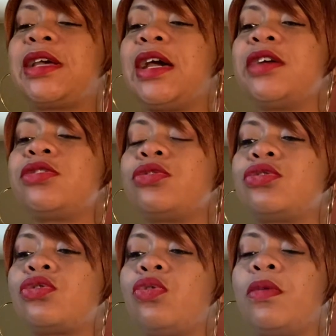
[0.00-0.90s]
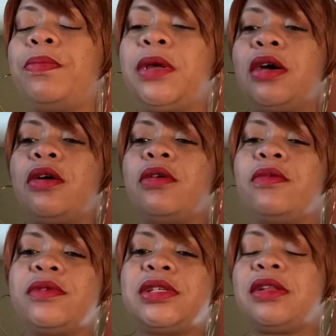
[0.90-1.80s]
Cancer, Scorpio.
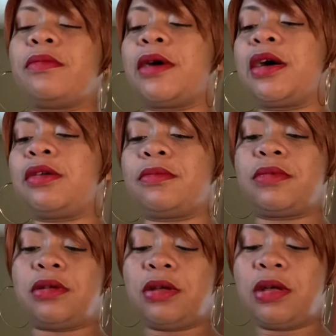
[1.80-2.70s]
What's at the bottom?